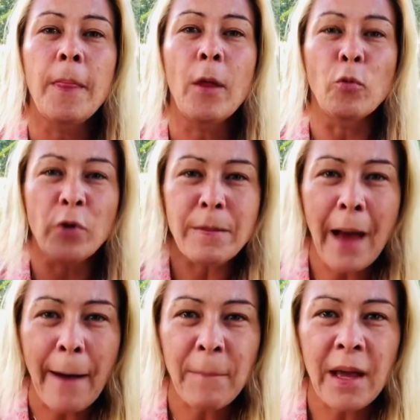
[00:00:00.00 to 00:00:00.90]

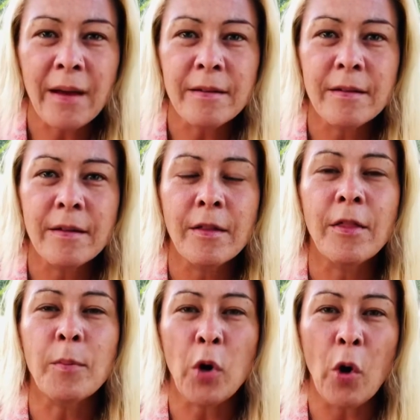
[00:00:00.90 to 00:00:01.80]
remapping
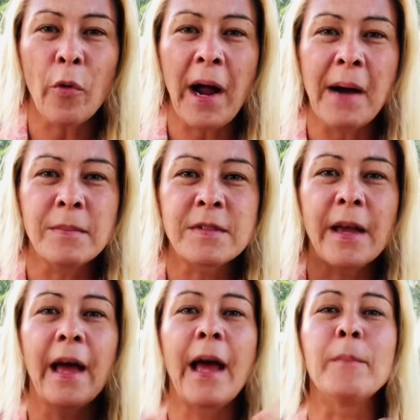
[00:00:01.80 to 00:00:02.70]
the programs,
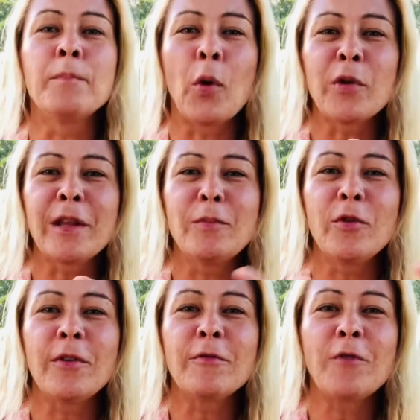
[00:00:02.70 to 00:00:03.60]
and boldly
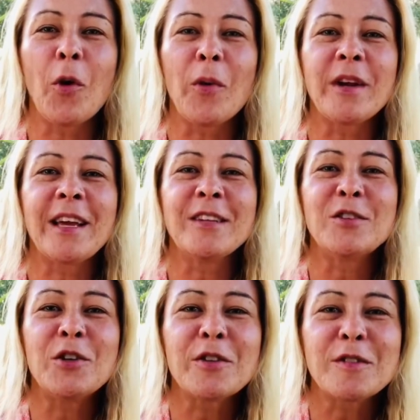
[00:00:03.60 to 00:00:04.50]
moving forward
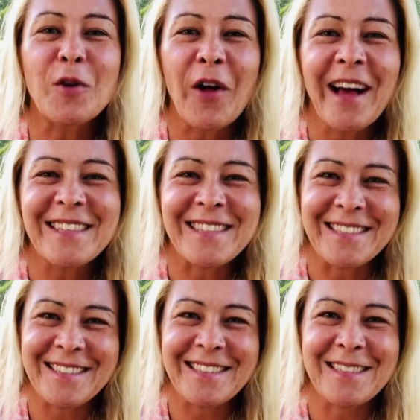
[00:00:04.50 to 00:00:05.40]
into your soul
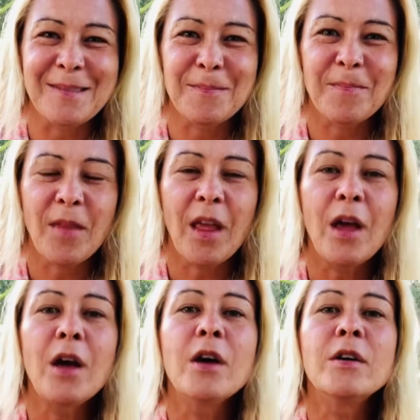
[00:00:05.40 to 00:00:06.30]
essence.
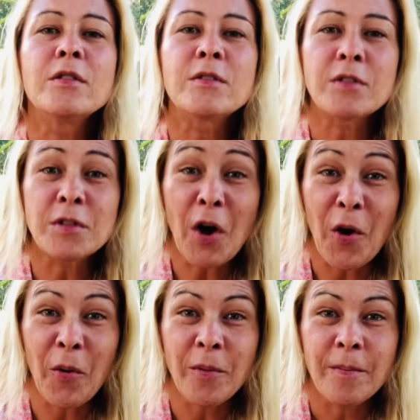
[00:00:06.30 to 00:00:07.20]

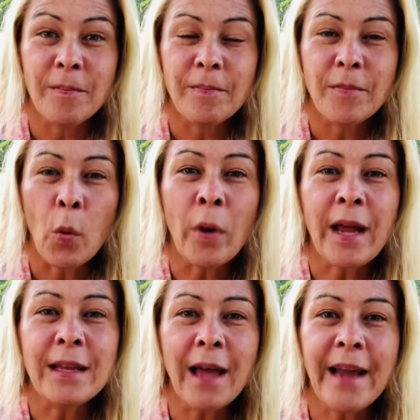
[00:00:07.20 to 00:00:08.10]
So, what
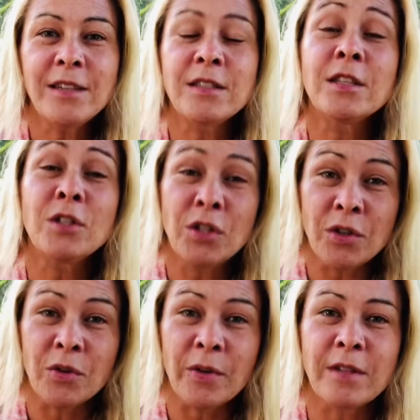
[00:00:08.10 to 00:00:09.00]
I'd like to
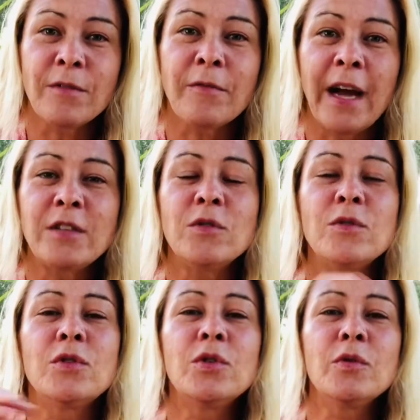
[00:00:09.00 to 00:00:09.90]
do is invite you
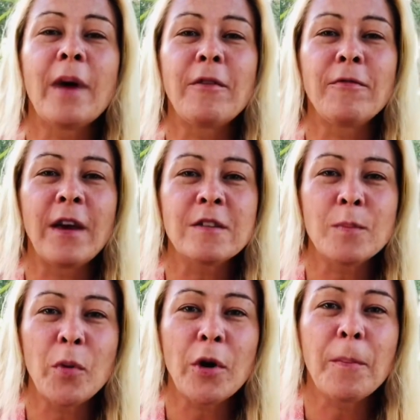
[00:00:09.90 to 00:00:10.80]
to my
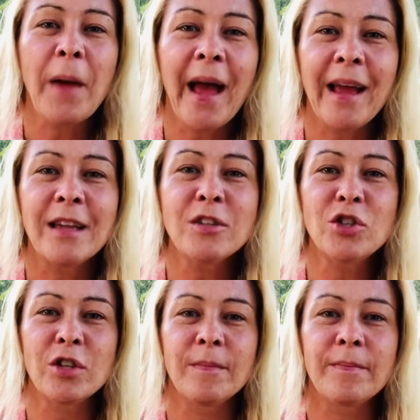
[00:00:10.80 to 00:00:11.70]
Facebook
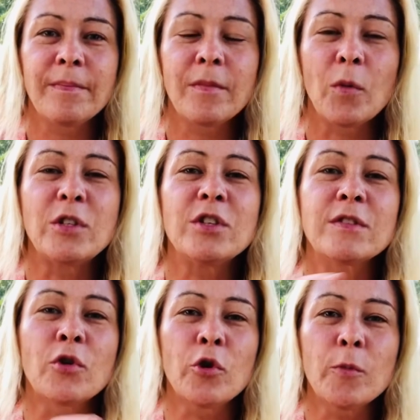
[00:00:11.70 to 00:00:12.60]
page, which
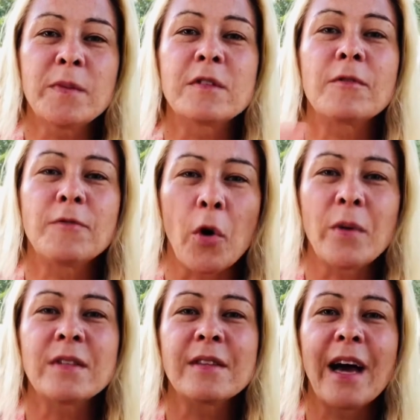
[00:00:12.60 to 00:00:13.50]
is
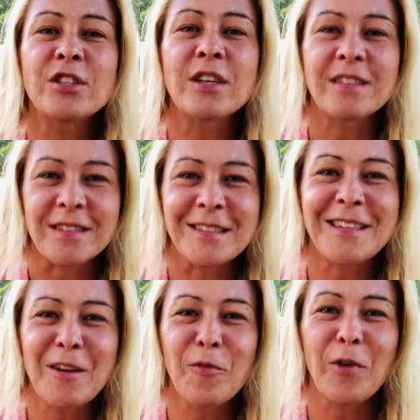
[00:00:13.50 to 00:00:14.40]

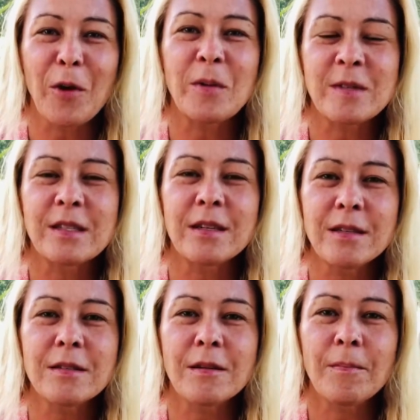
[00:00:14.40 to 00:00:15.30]
groups/assisting frequencies.